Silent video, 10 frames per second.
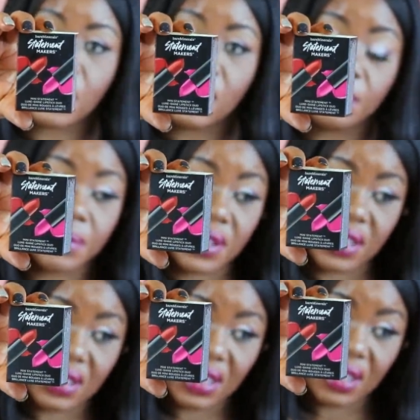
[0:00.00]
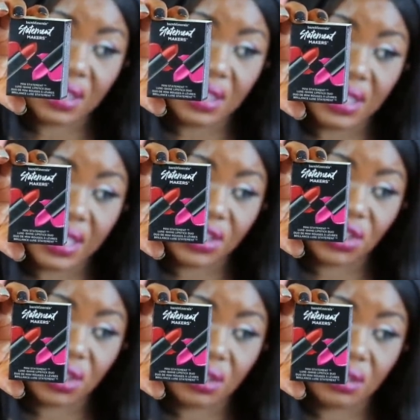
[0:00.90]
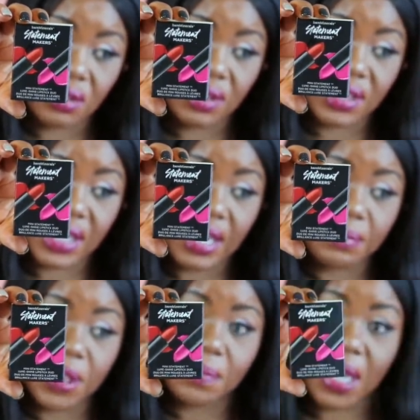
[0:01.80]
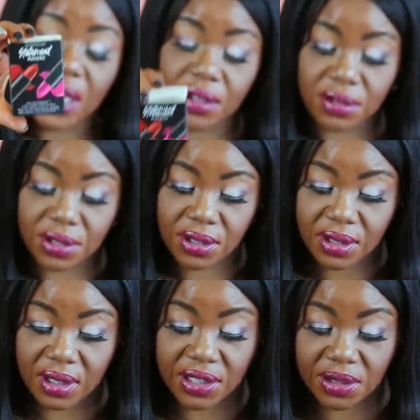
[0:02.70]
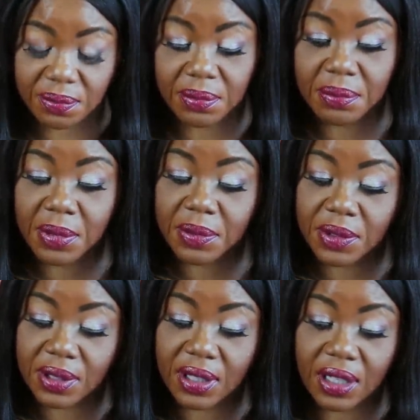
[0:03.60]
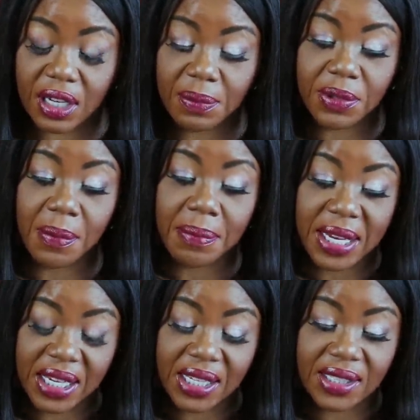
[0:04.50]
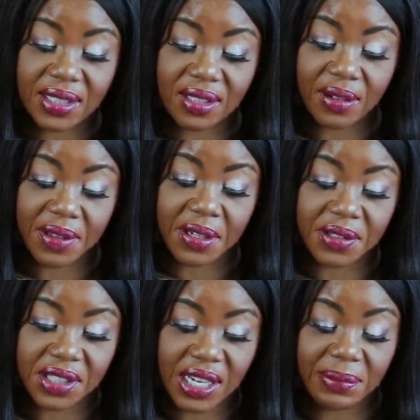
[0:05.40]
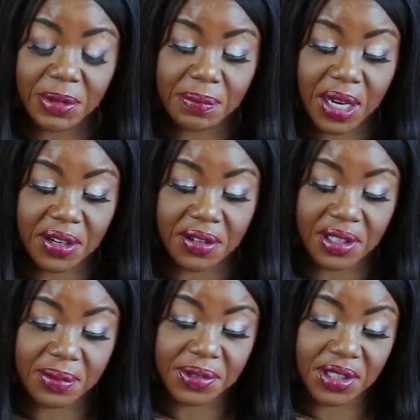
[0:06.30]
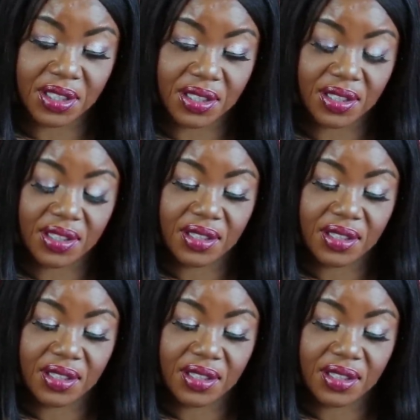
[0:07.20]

lipstick collection, statement makers, a, a couple of mini of those statement maker lipsticks.